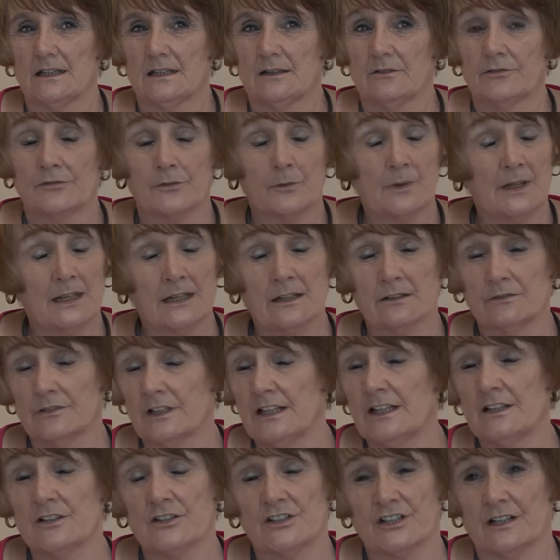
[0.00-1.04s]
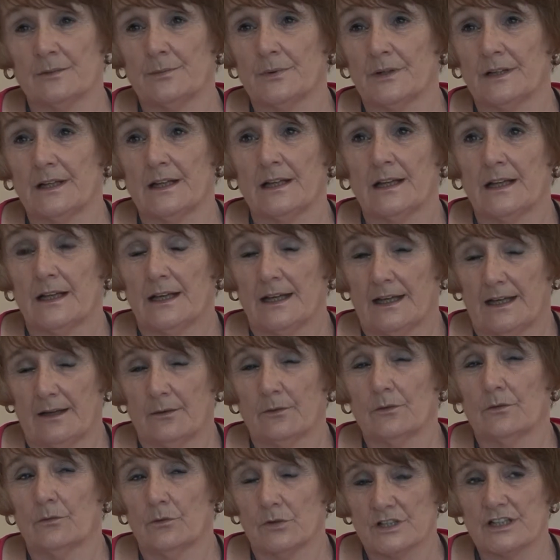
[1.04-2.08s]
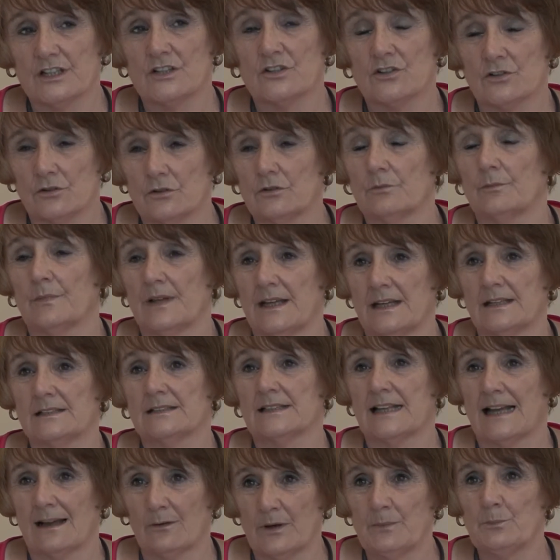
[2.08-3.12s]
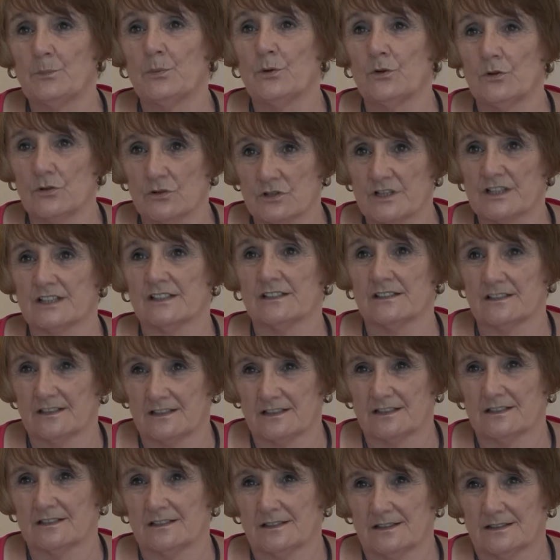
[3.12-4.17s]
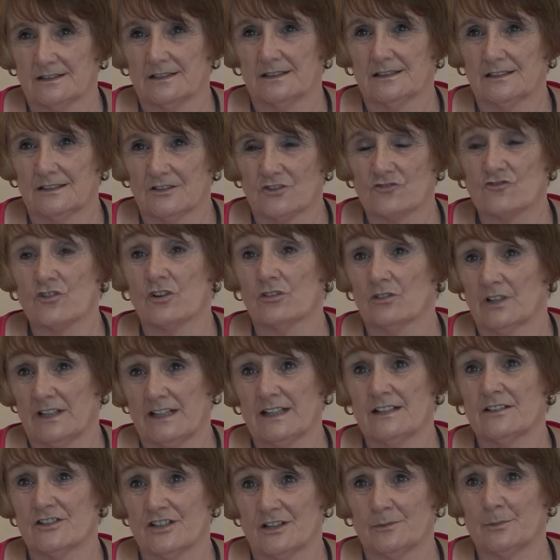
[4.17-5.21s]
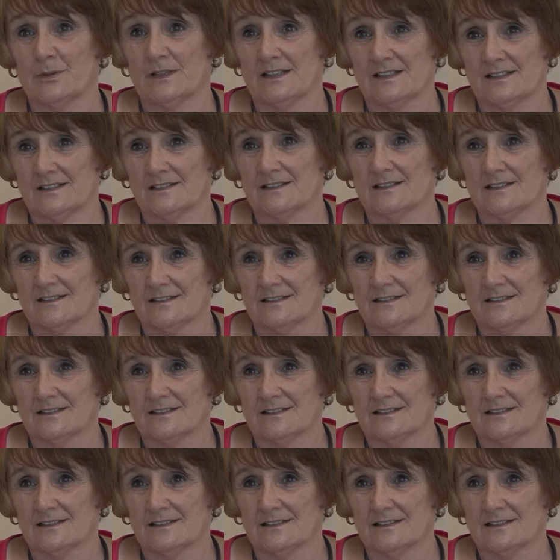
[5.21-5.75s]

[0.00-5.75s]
from lack of leadership. And it what it taught me is how important strong leadership is.